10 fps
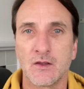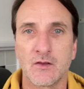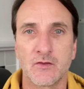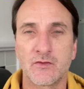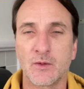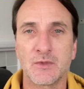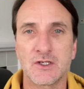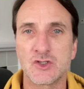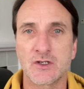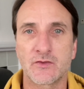somebody
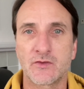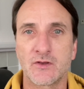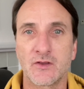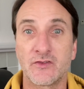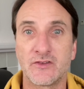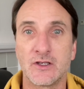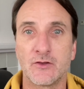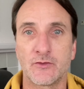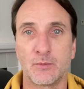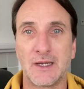just
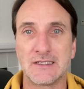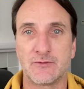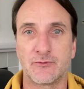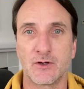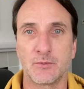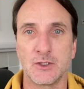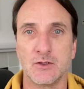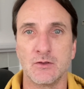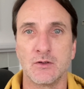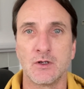steals money from
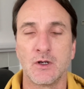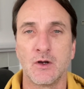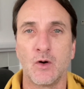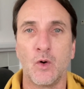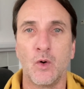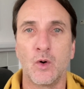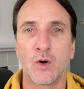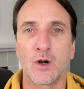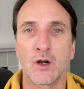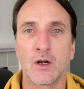you,
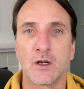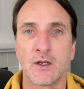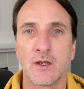or